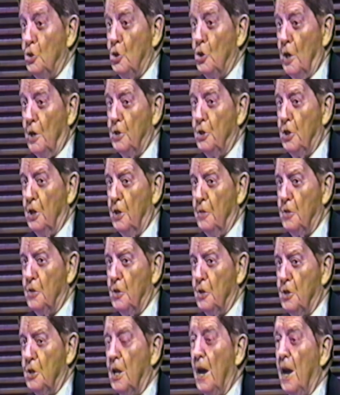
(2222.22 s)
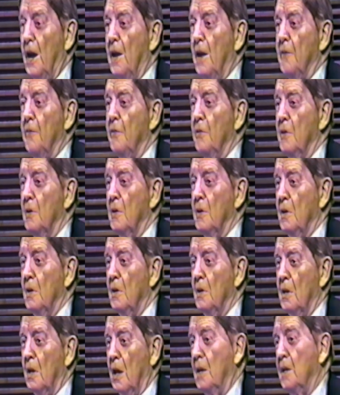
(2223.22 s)
Joint Chiefs of Staff
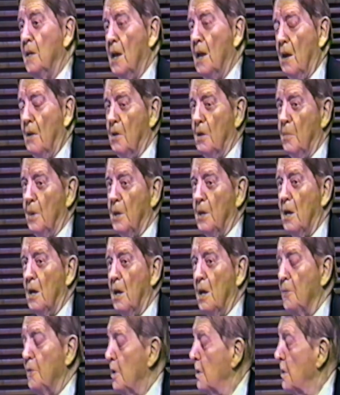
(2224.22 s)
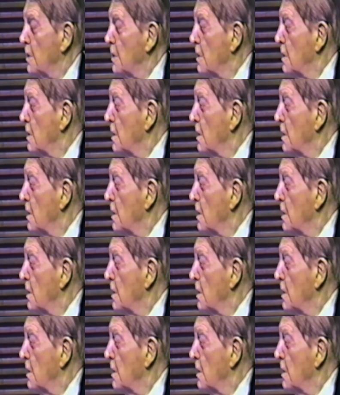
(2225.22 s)
and down to MacArthur.